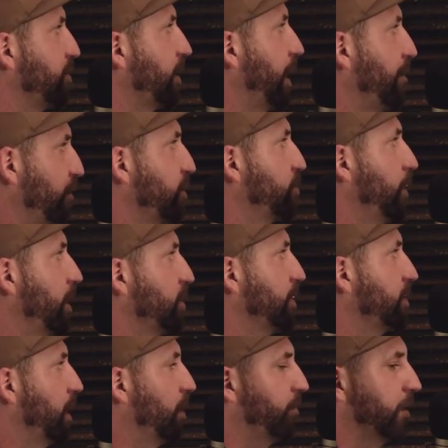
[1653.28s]
was like, I first questioned
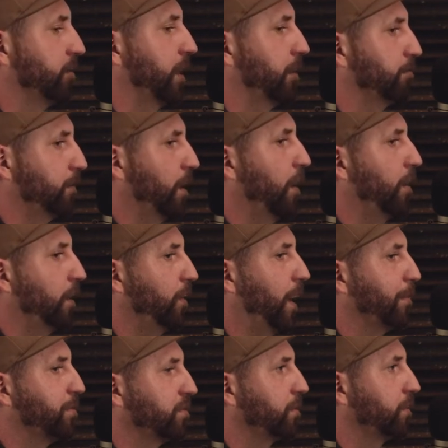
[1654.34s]
myself, and I was like, no, you
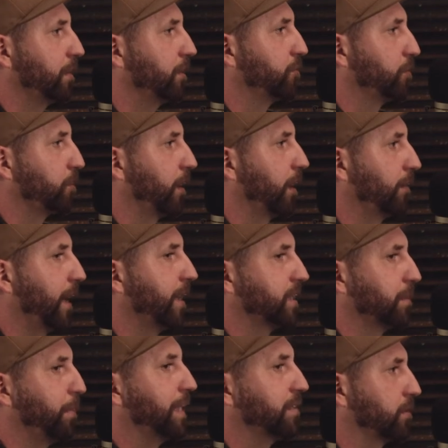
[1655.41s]
absolutely drew like that is
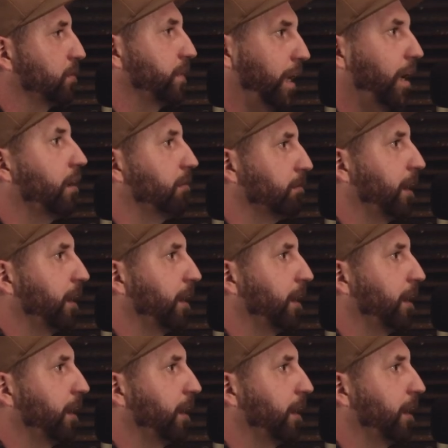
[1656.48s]
a bicycle gear.